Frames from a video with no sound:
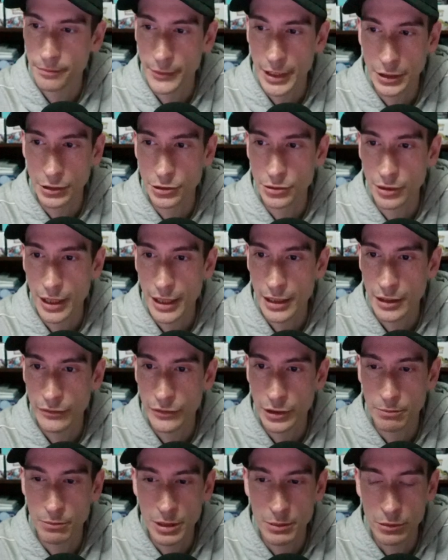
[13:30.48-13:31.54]
They do have
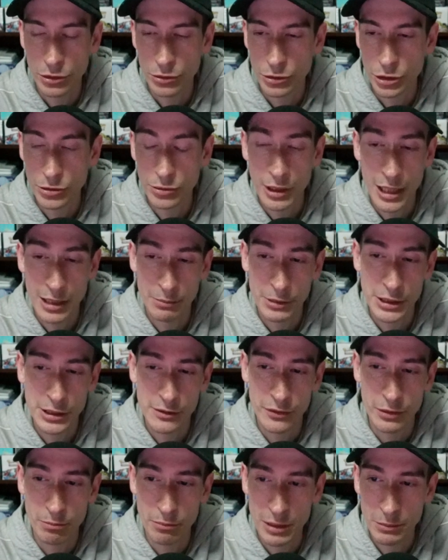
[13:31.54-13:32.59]
the 2 copies
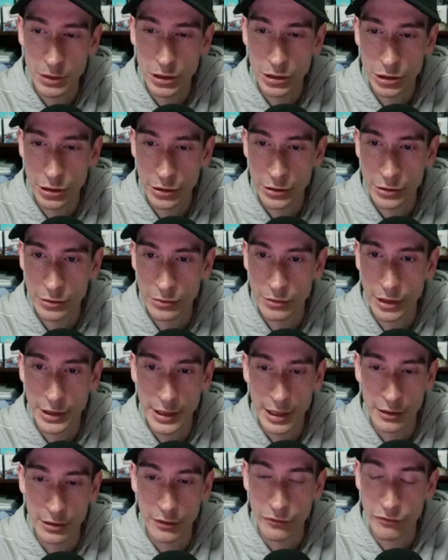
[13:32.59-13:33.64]
of the Mimikyu. They
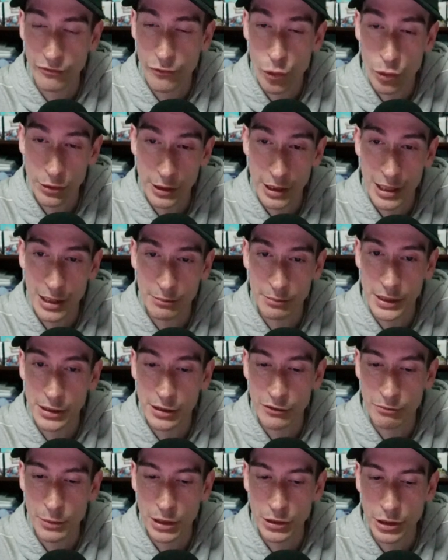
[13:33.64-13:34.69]
got the 4 copies
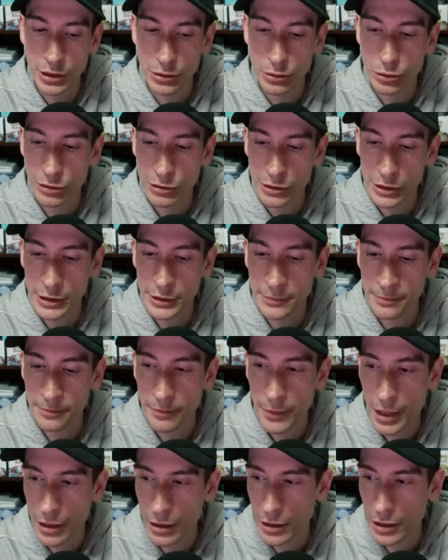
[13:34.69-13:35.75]
of Monkey Dory.
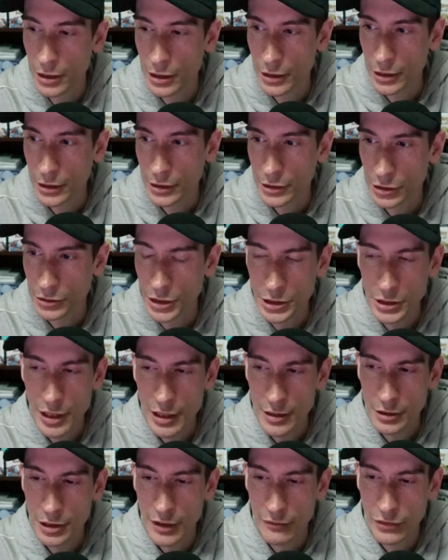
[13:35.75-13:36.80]
So this
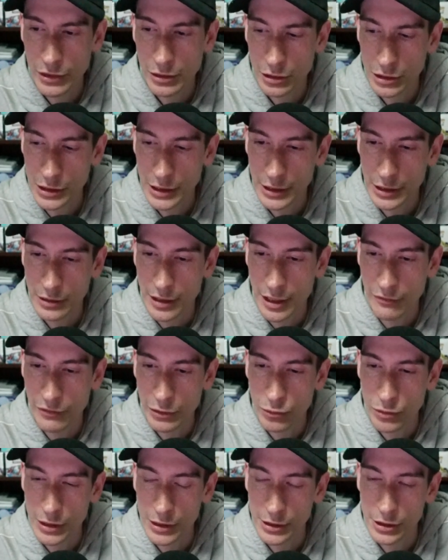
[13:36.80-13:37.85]
deck definitely looks like it
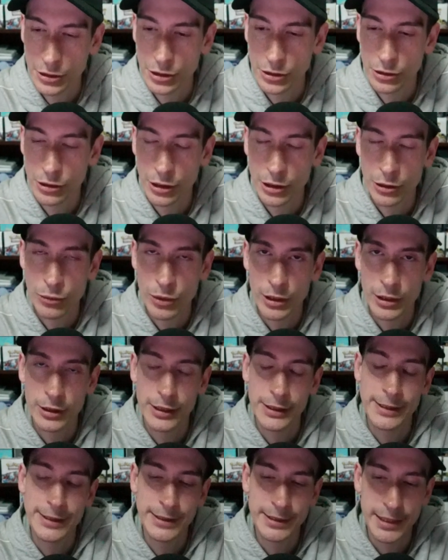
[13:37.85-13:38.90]
definitely wants to
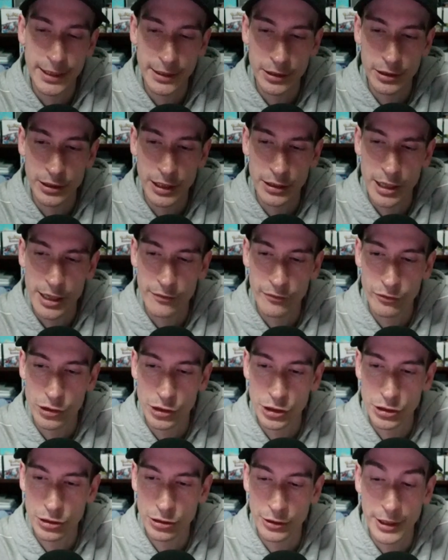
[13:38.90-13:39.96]
go second on that
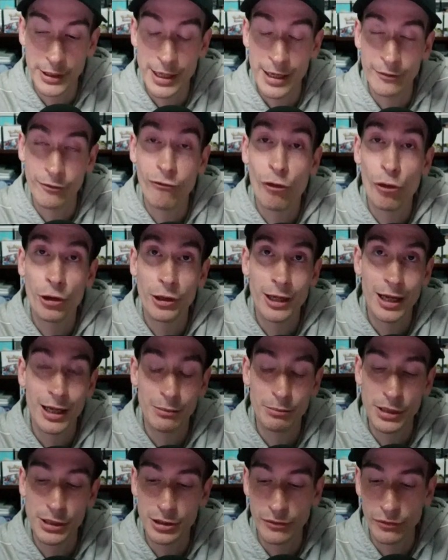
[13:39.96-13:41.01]
first turn. They got 4
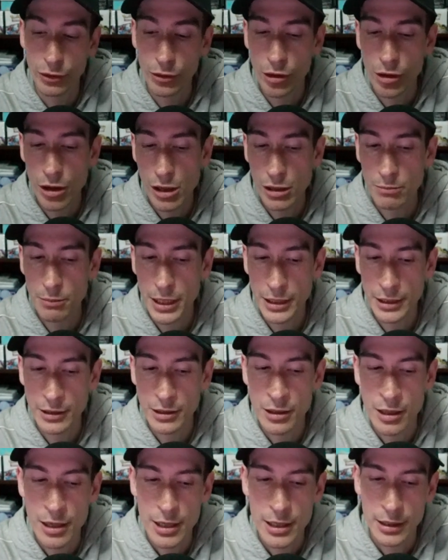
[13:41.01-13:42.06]
copies of Call
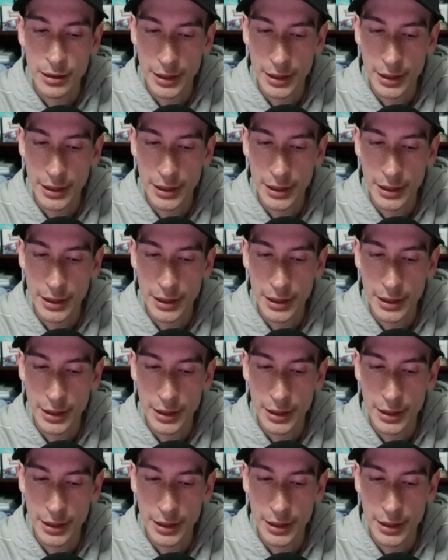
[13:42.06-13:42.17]
Bell.